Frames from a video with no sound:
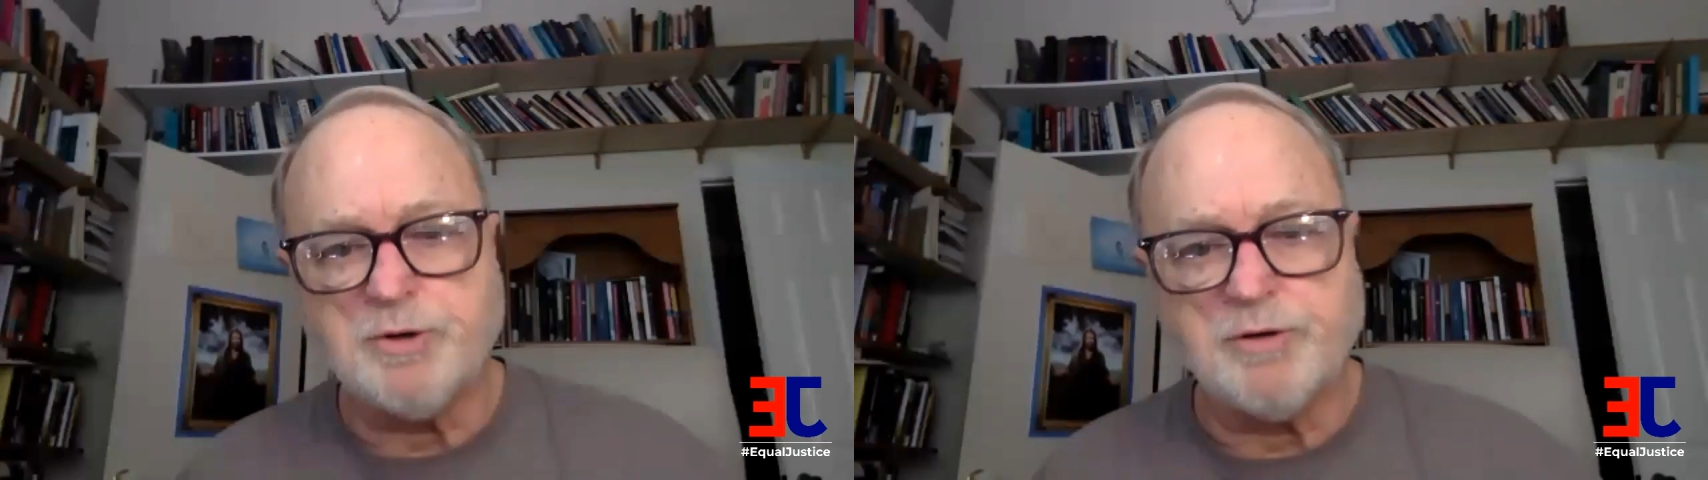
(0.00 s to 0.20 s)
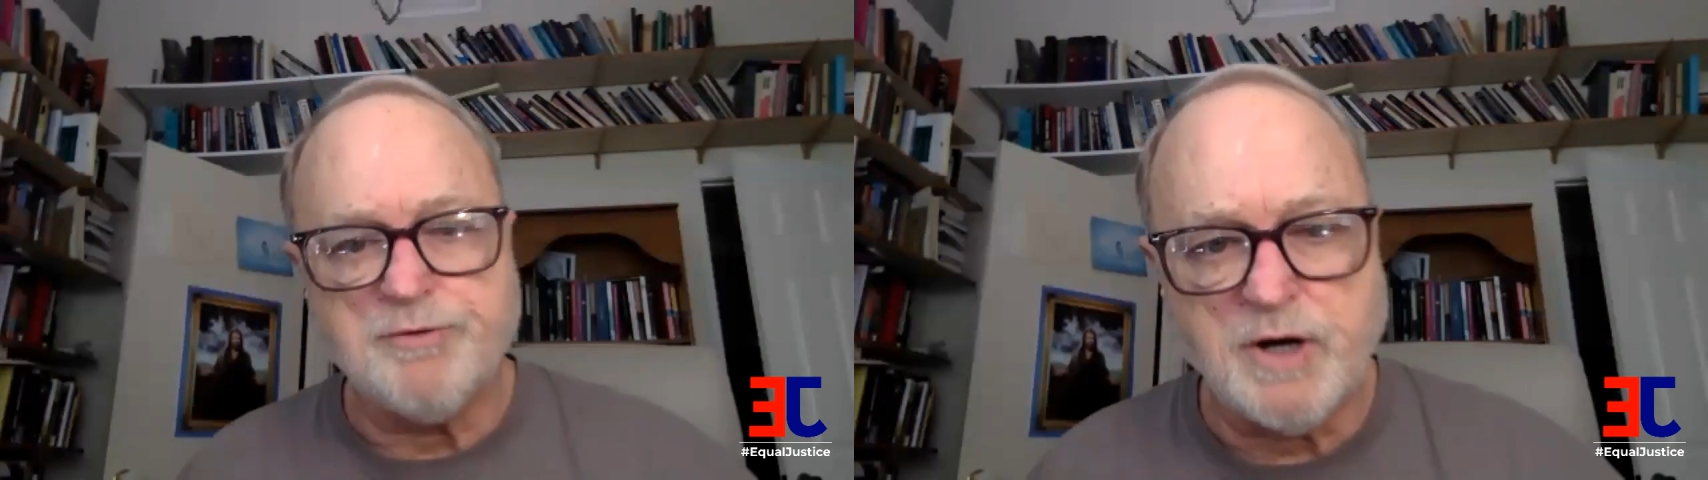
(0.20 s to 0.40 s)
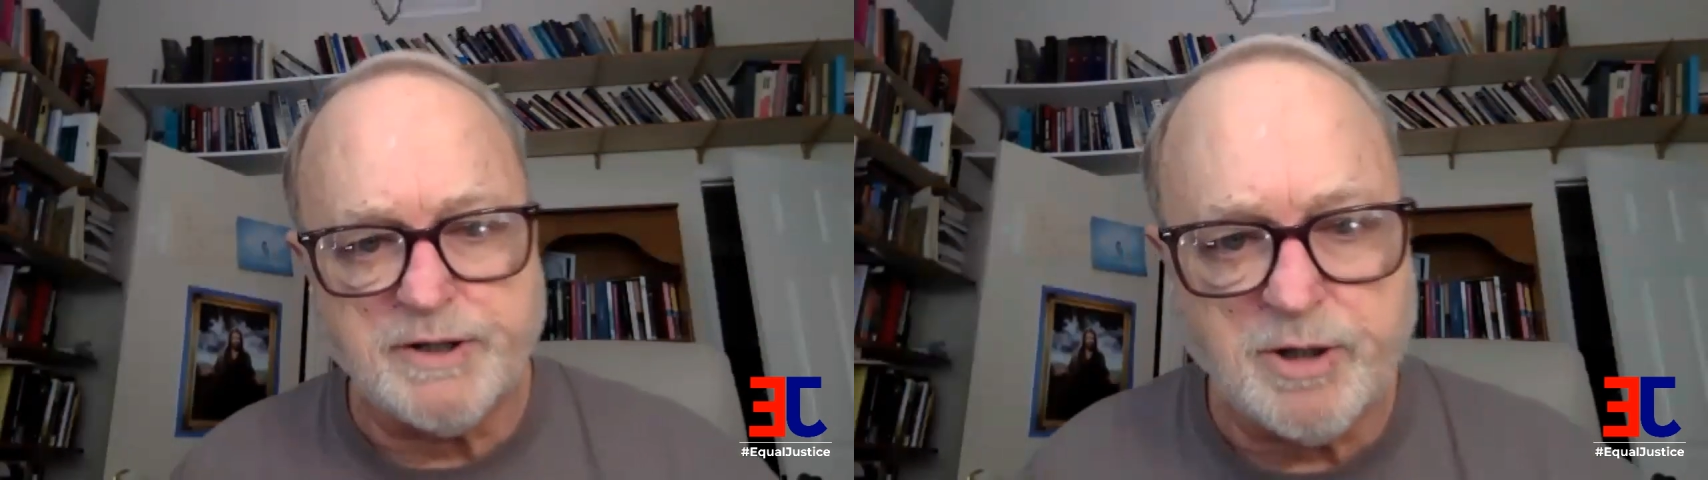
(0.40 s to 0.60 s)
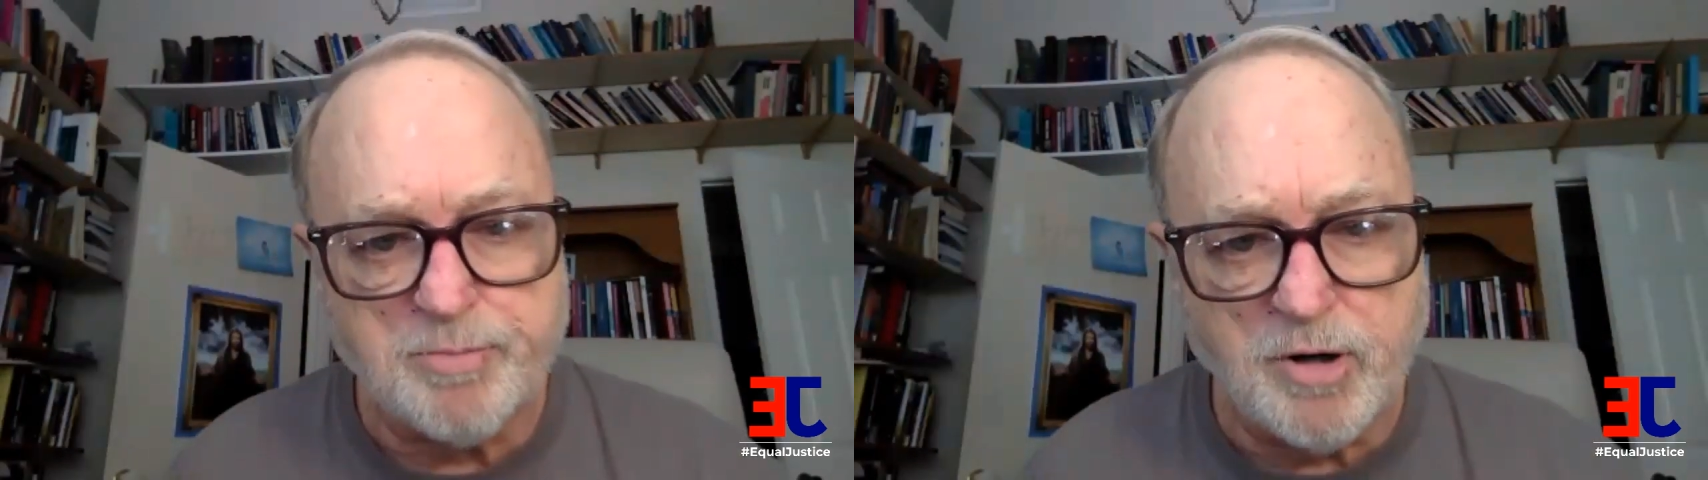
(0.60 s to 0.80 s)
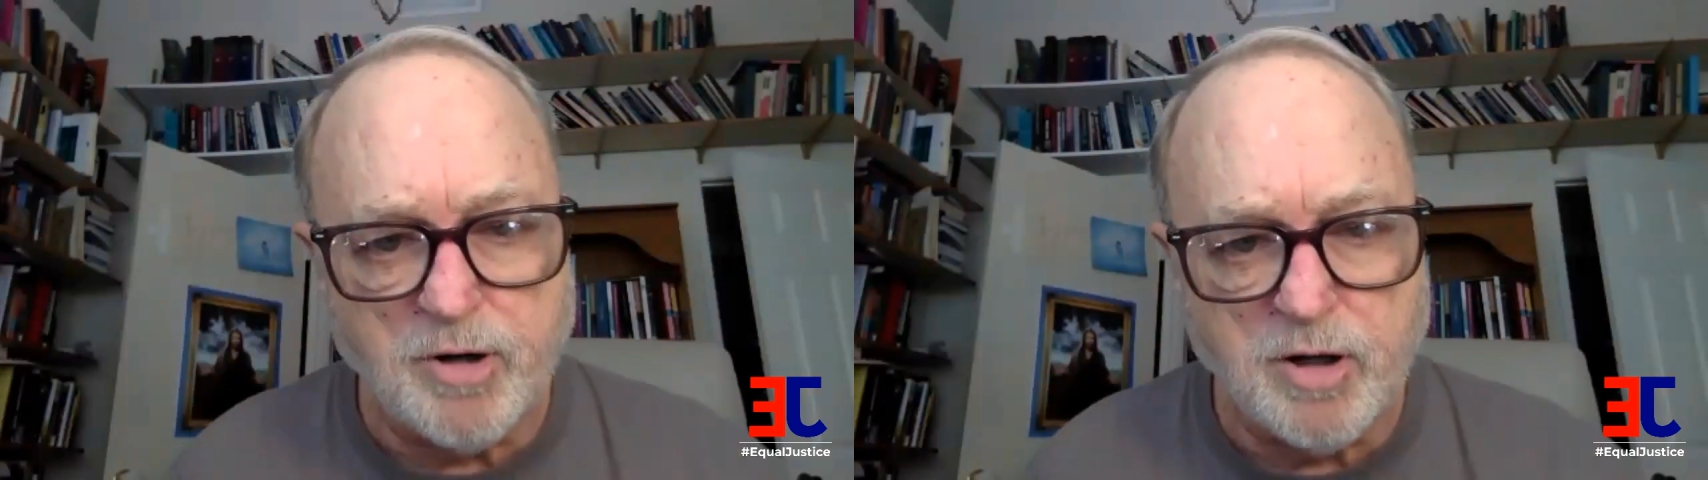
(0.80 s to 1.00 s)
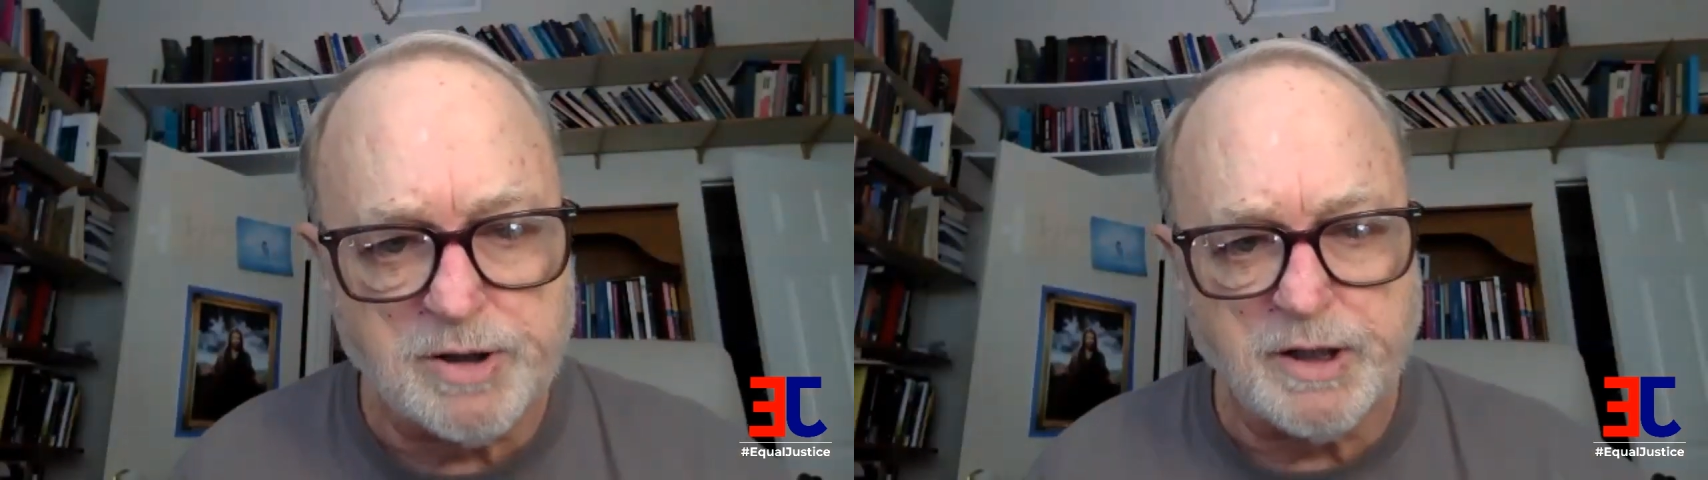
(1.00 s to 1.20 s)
can find it appalling,